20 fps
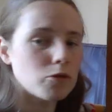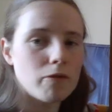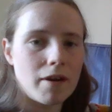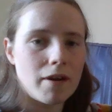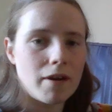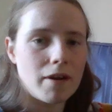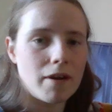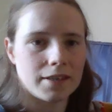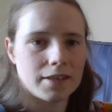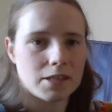
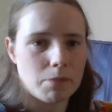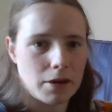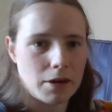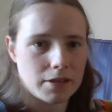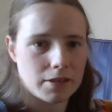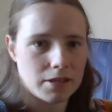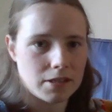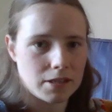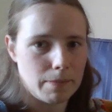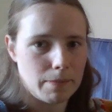already
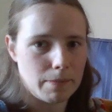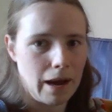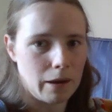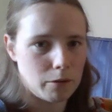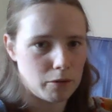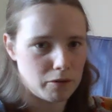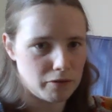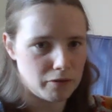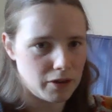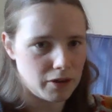expressed as a
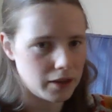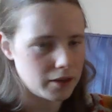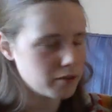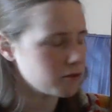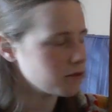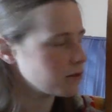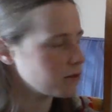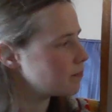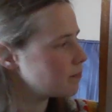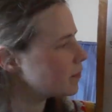power of 5.
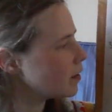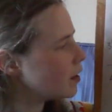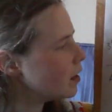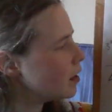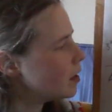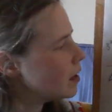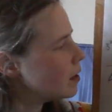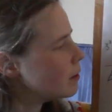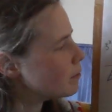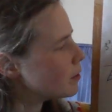
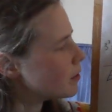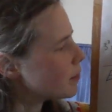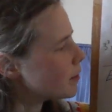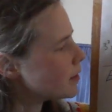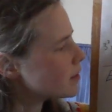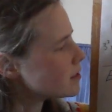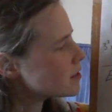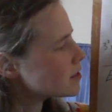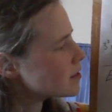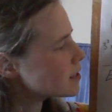But
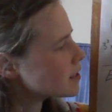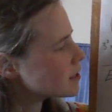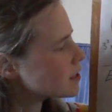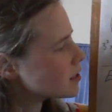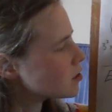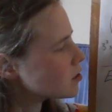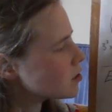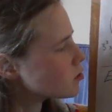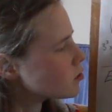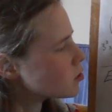this
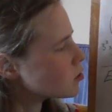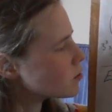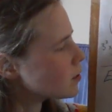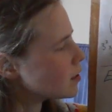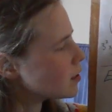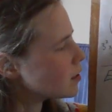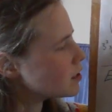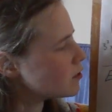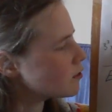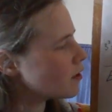
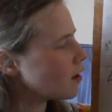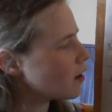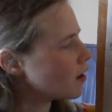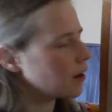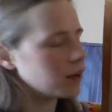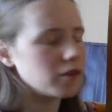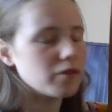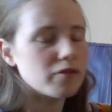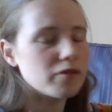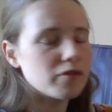
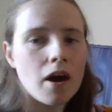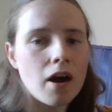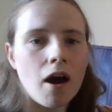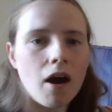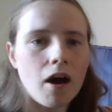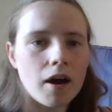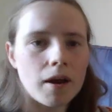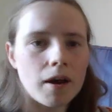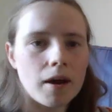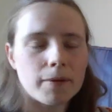625
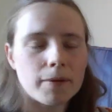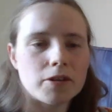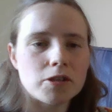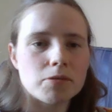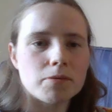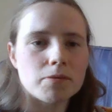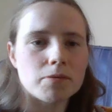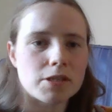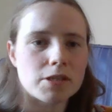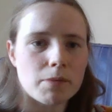I'm going
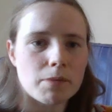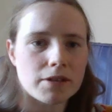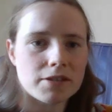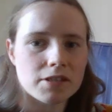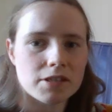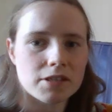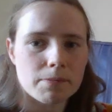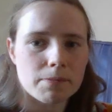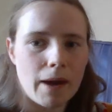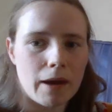to
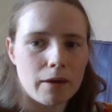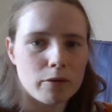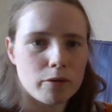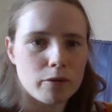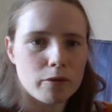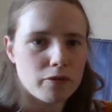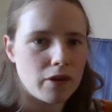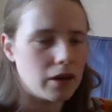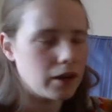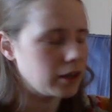express as a power
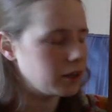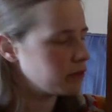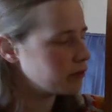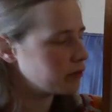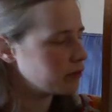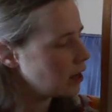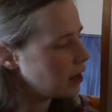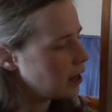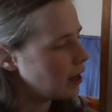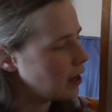of 5.
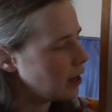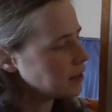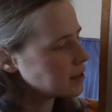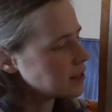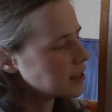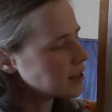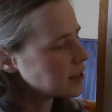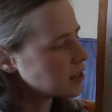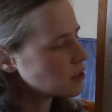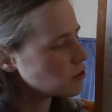And
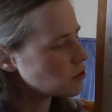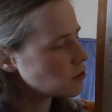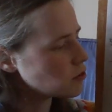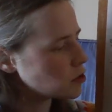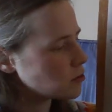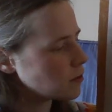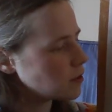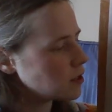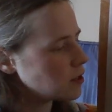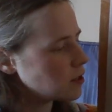
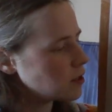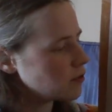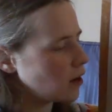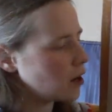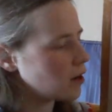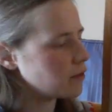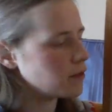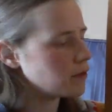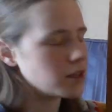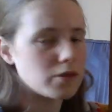
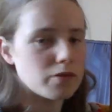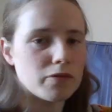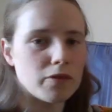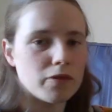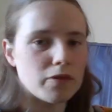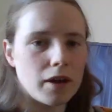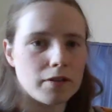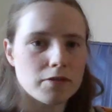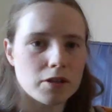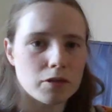625 is
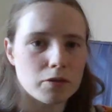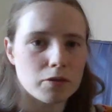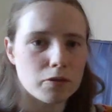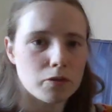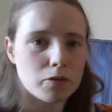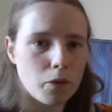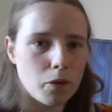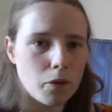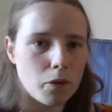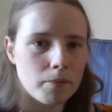5 to the
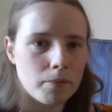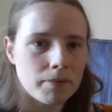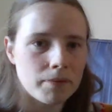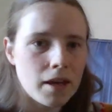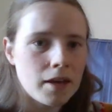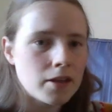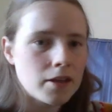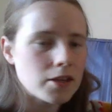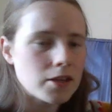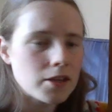4.
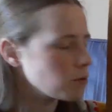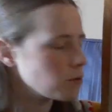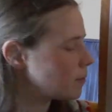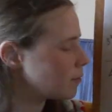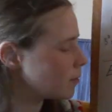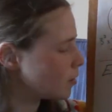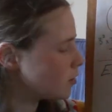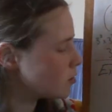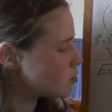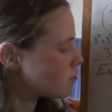So
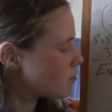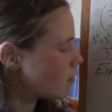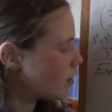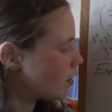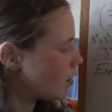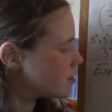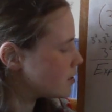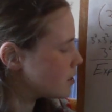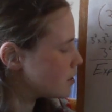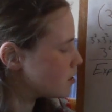I'm going to
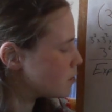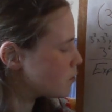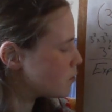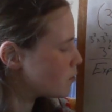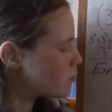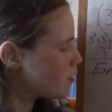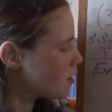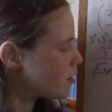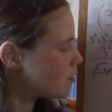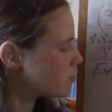write it as
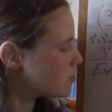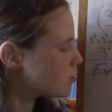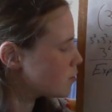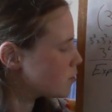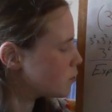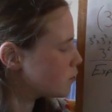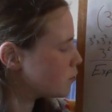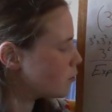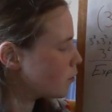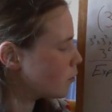5 to
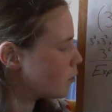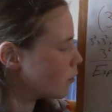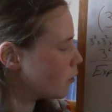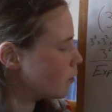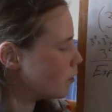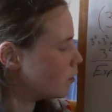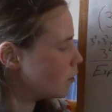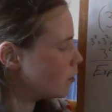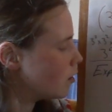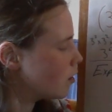the
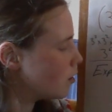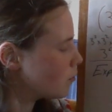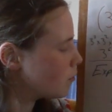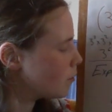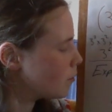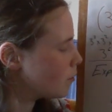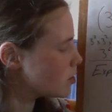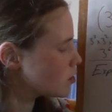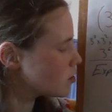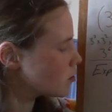4,
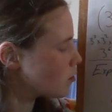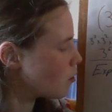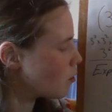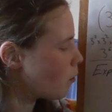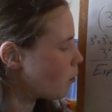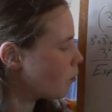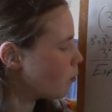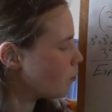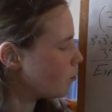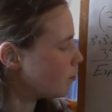which is
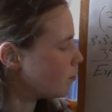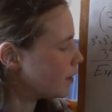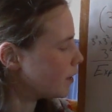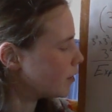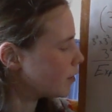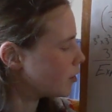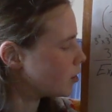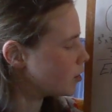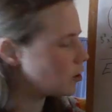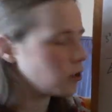all
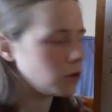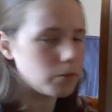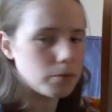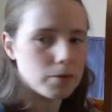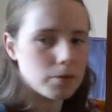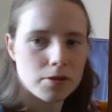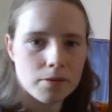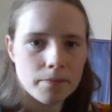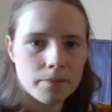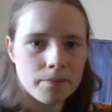being
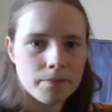cubed.